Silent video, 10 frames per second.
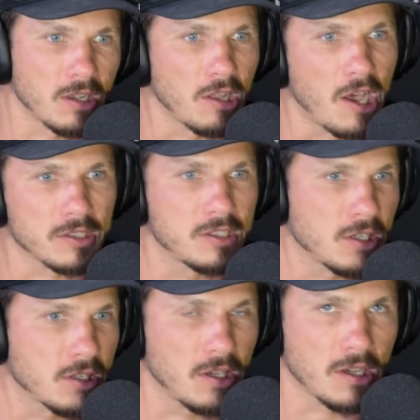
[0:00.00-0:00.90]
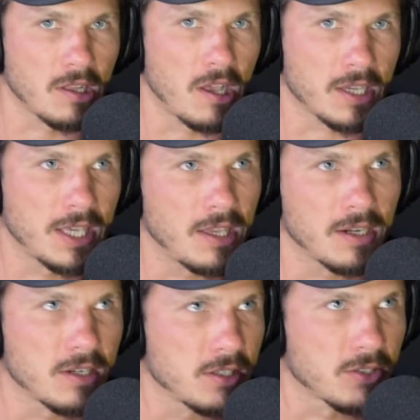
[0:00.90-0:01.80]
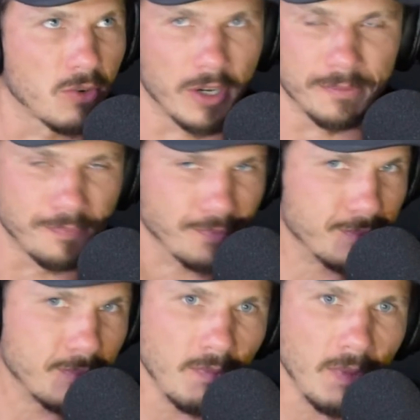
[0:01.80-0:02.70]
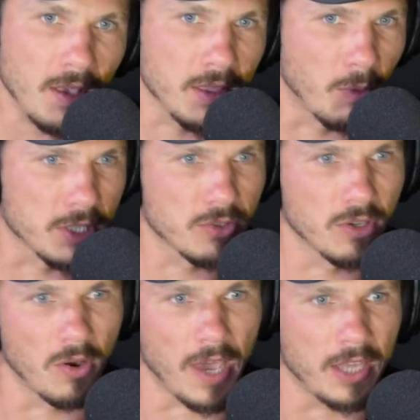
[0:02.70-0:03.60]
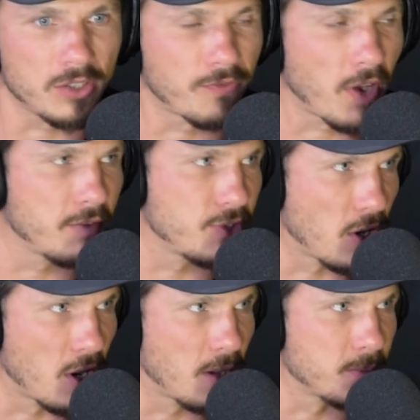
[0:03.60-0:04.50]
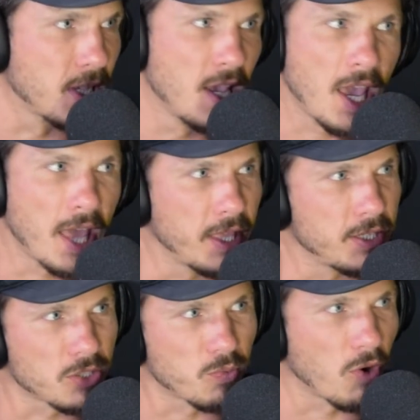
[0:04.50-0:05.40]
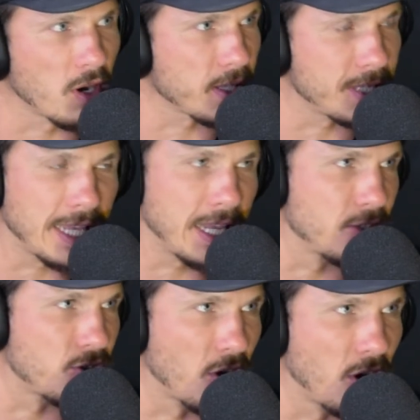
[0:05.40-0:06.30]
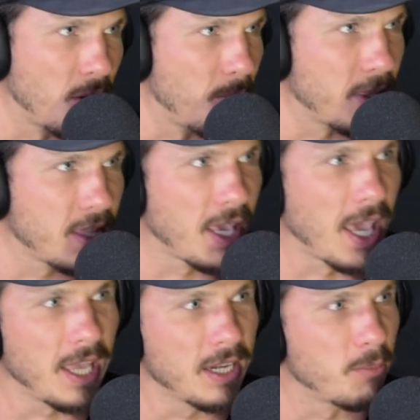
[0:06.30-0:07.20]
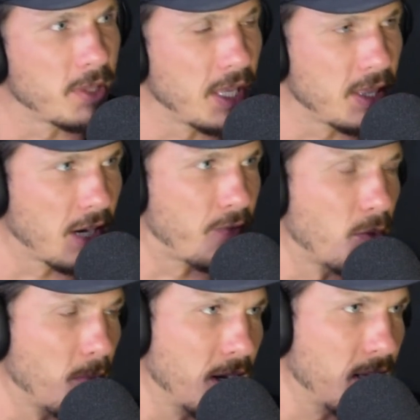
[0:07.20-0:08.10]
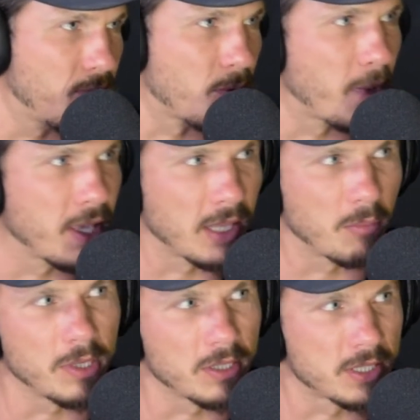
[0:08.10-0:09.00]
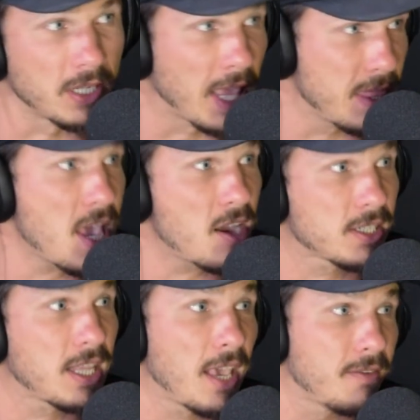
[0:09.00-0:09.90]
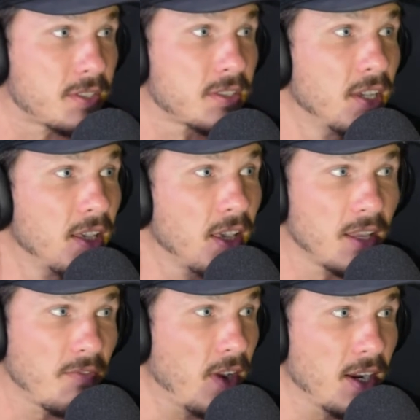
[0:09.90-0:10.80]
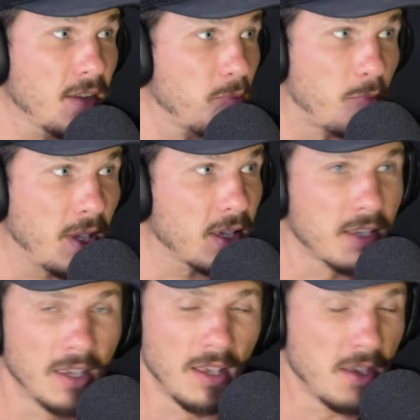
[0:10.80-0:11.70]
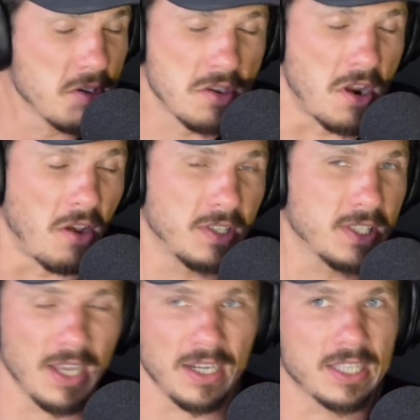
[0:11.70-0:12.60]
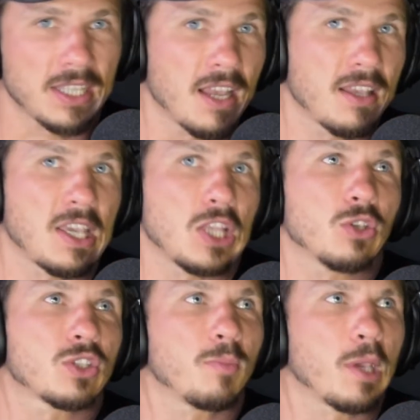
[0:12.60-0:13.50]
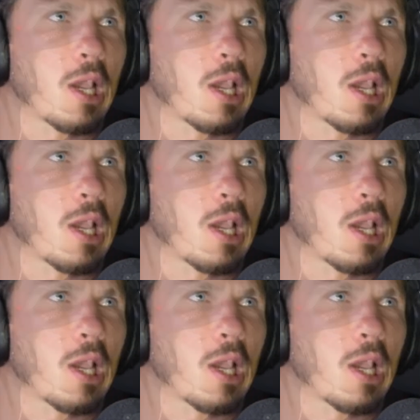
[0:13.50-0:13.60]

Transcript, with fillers: clock tick, uh, clock hitters or the ones who go eight to five jobs and then just work dead end job and mm -hmm. they mm-hmm. hate it, but they're there for money, for paying their bills, mm -hmm. and, mm-hmm. and they are slaves in a yeah. very big you know, it's not, it's not, it used to be